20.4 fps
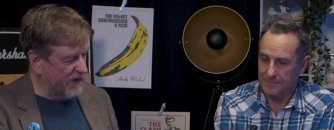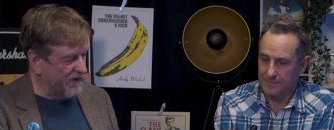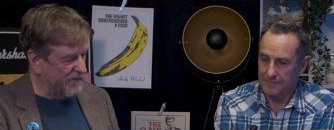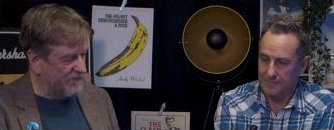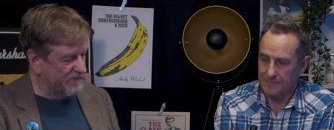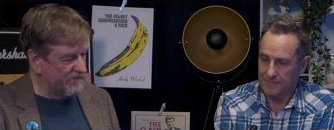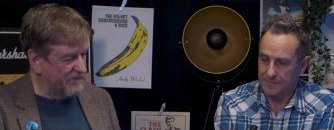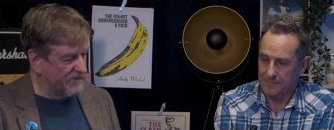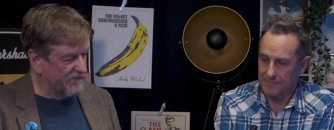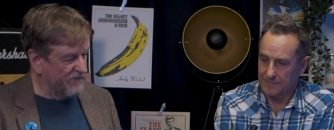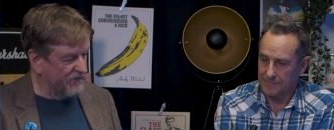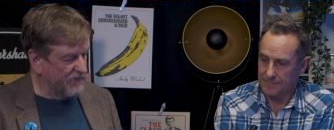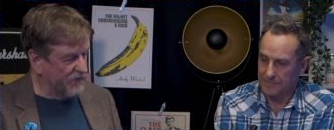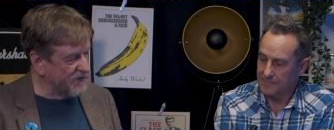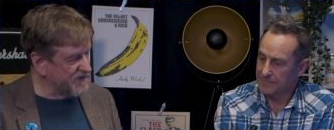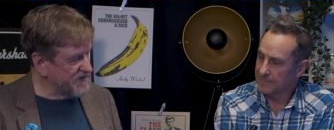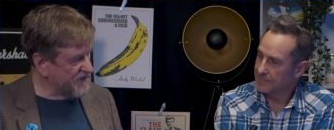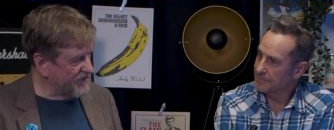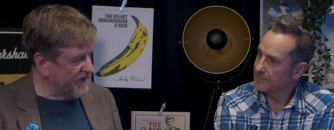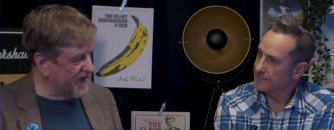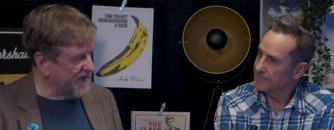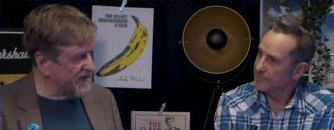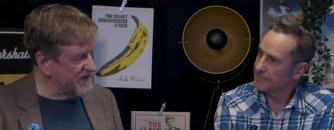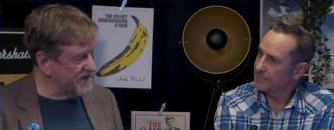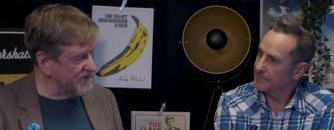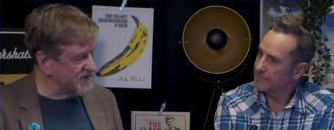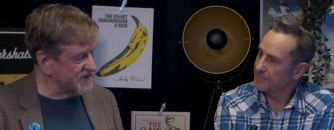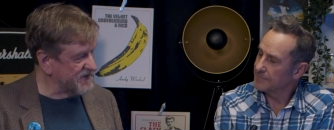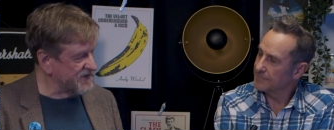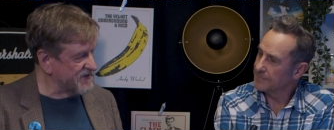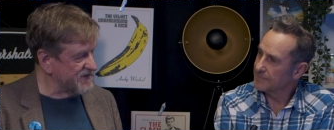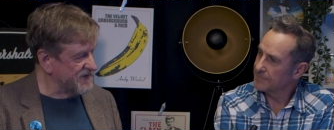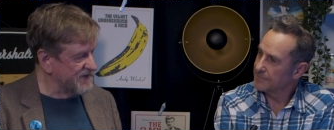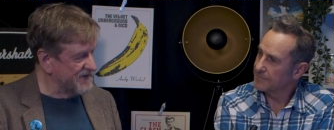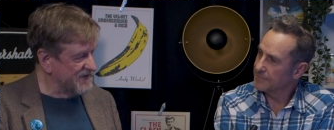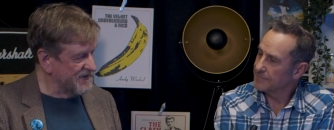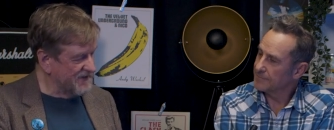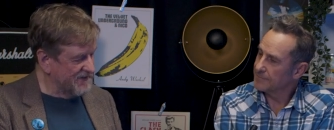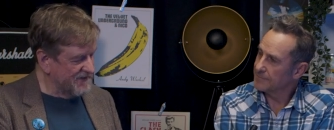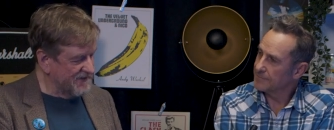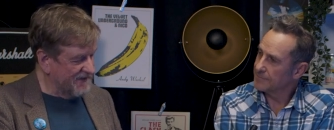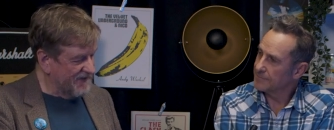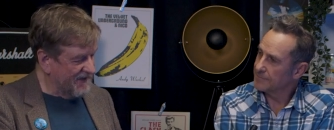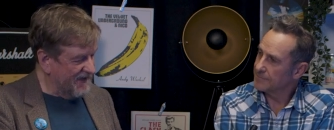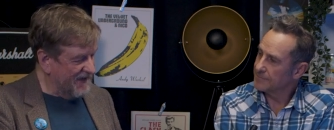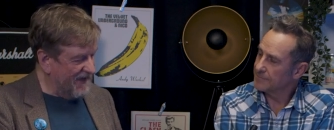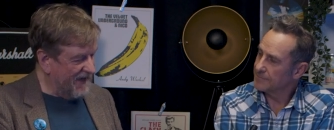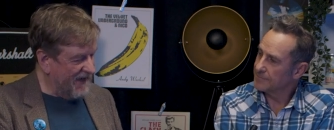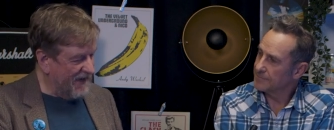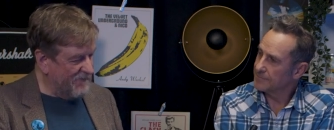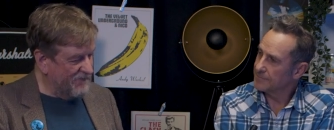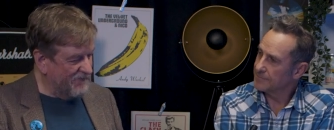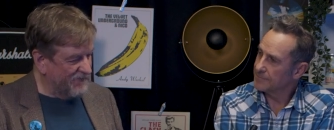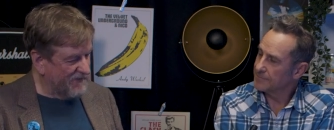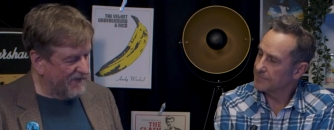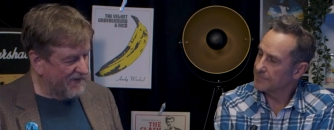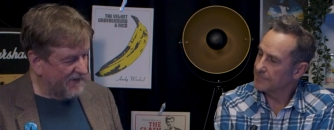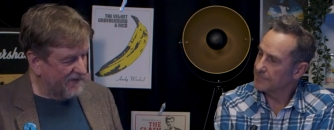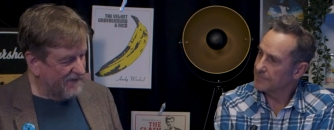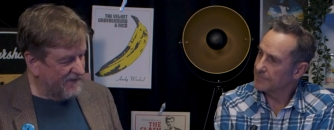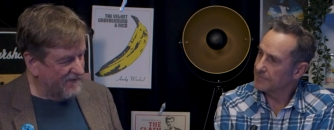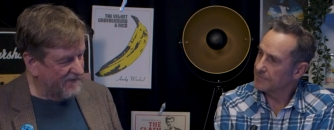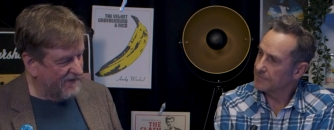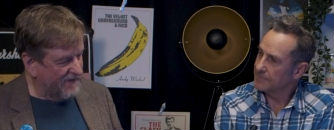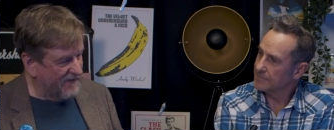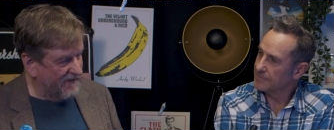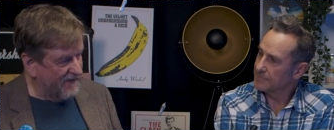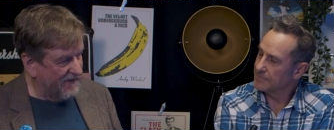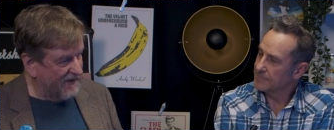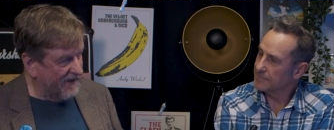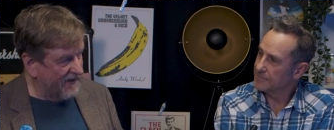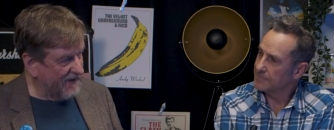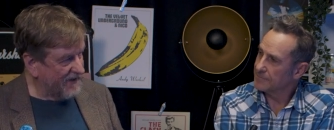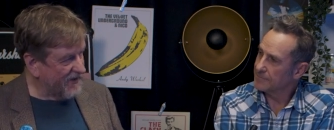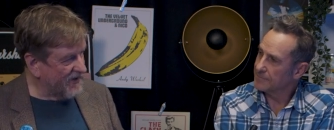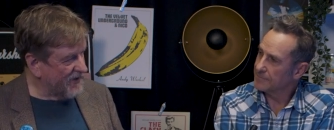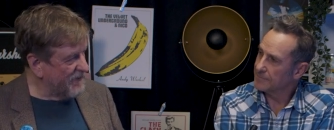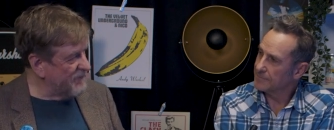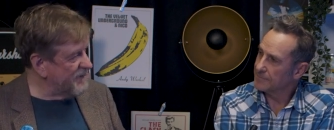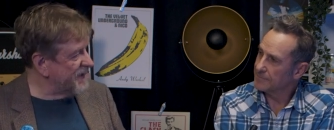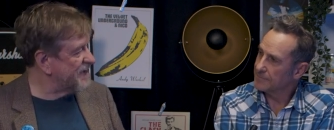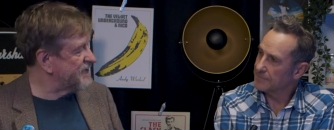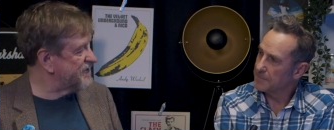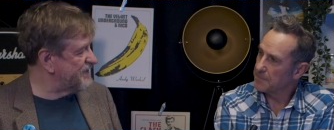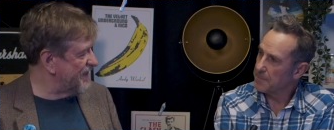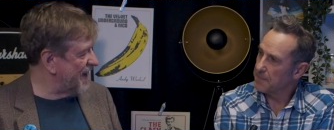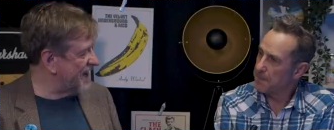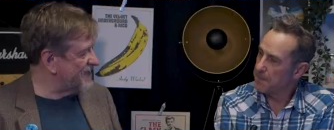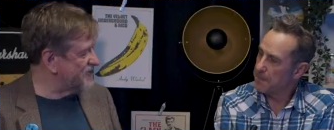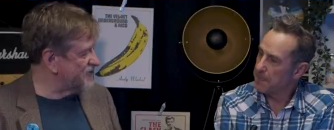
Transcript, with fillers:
Speaker 1: were those figures um, compared to the